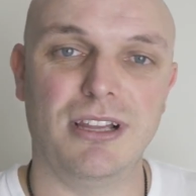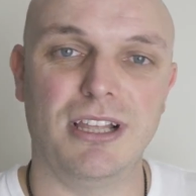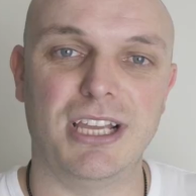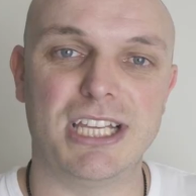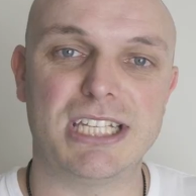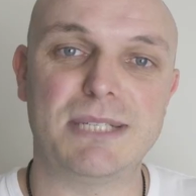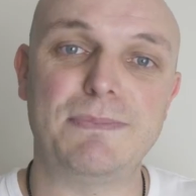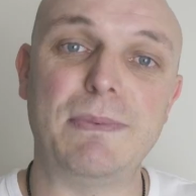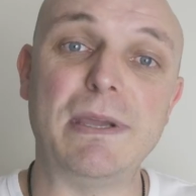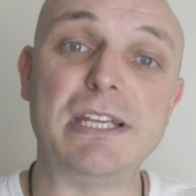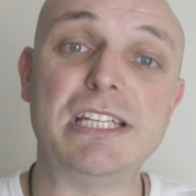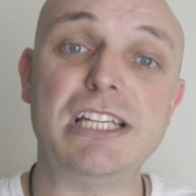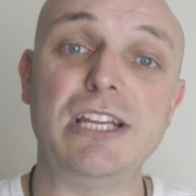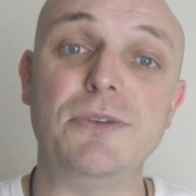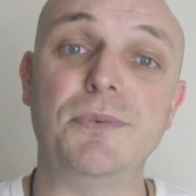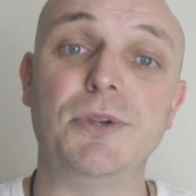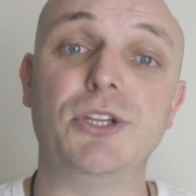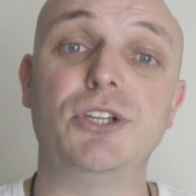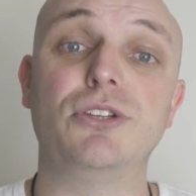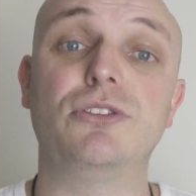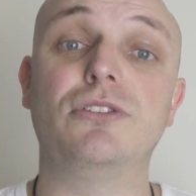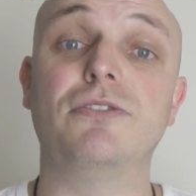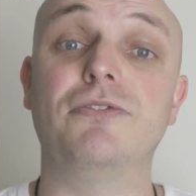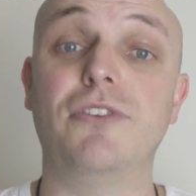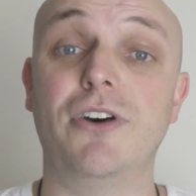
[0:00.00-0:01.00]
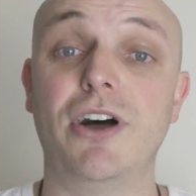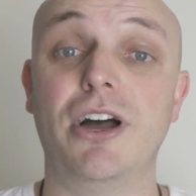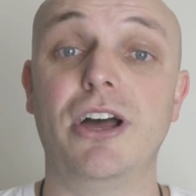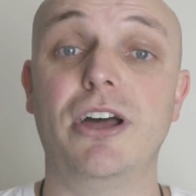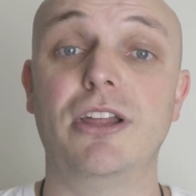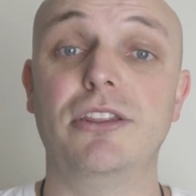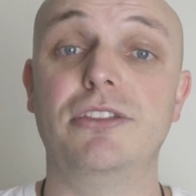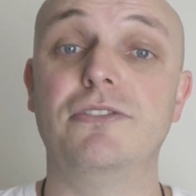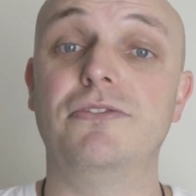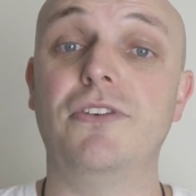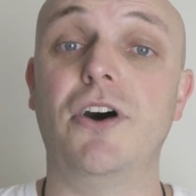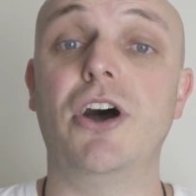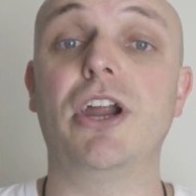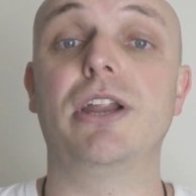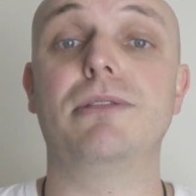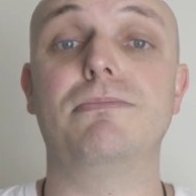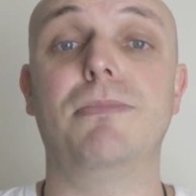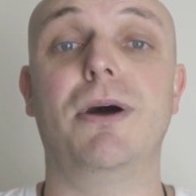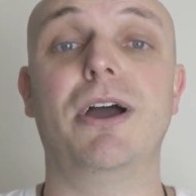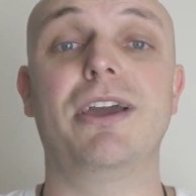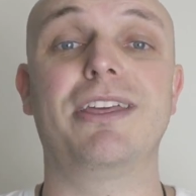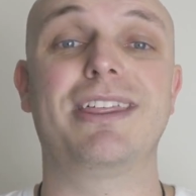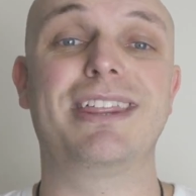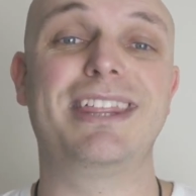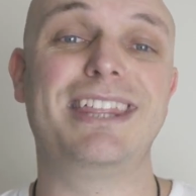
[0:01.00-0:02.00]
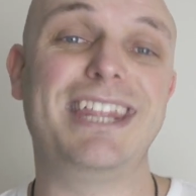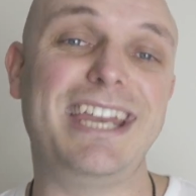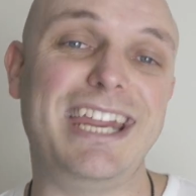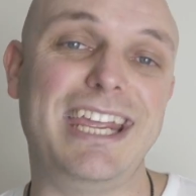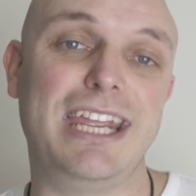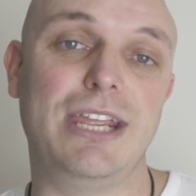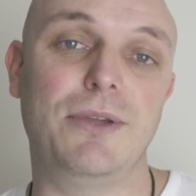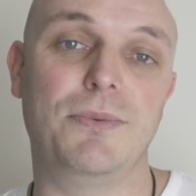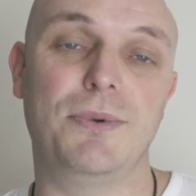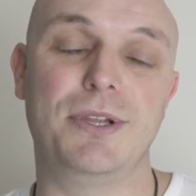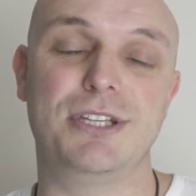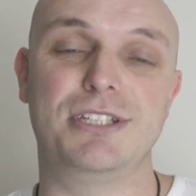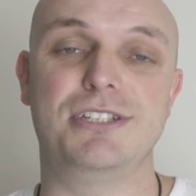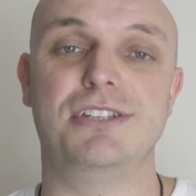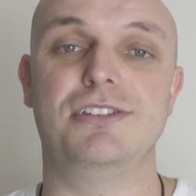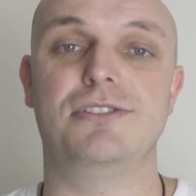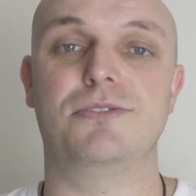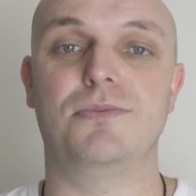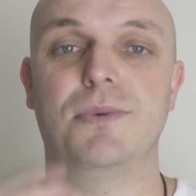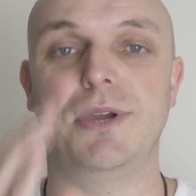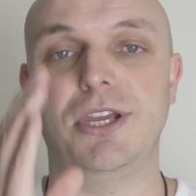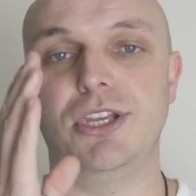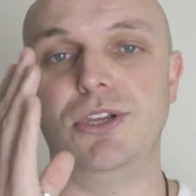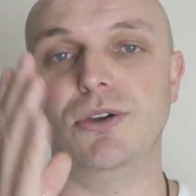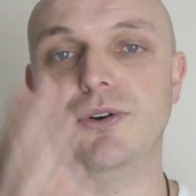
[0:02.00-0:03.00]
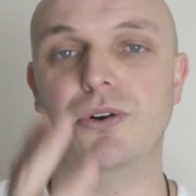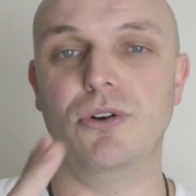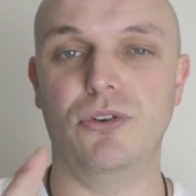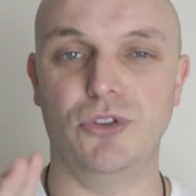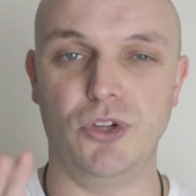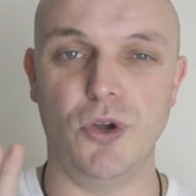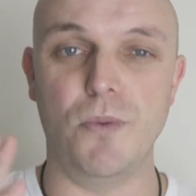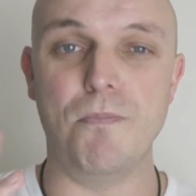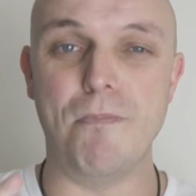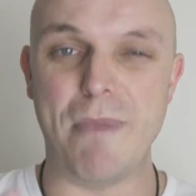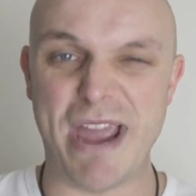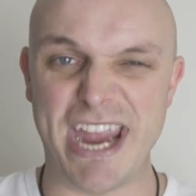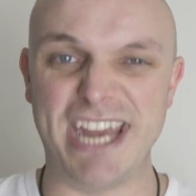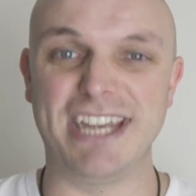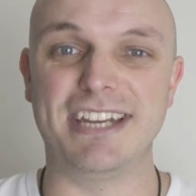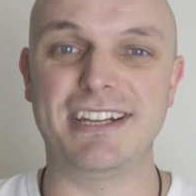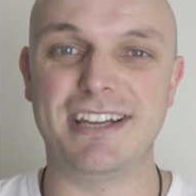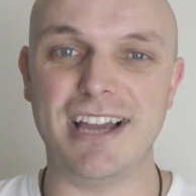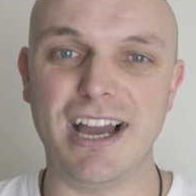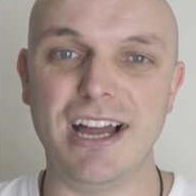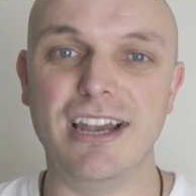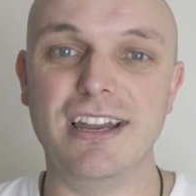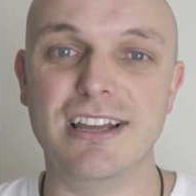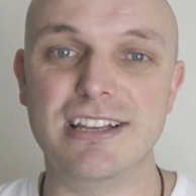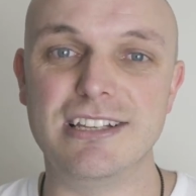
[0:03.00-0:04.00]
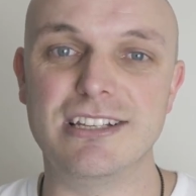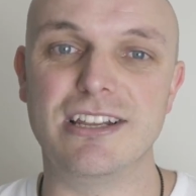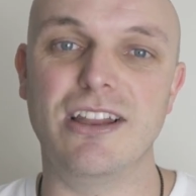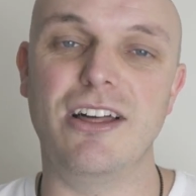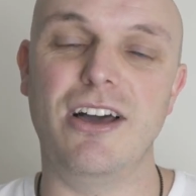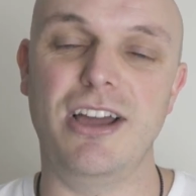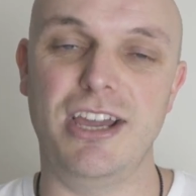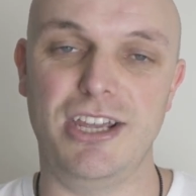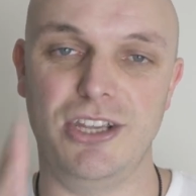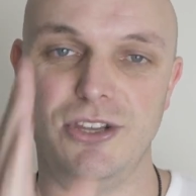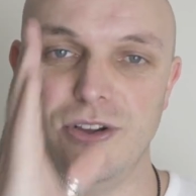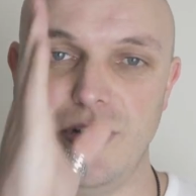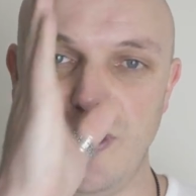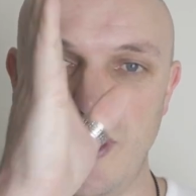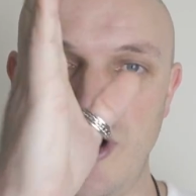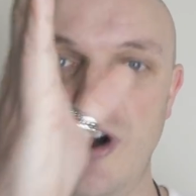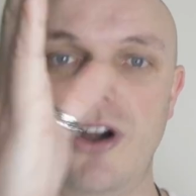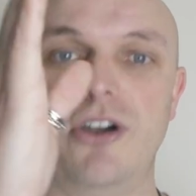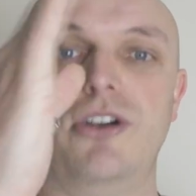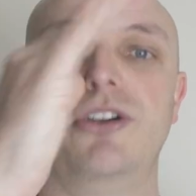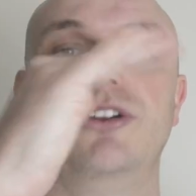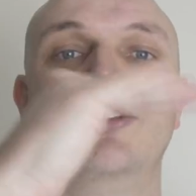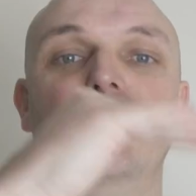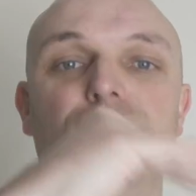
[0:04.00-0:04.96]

especially when you divide, divide it by 3, which is where your, your main colors lie, your R,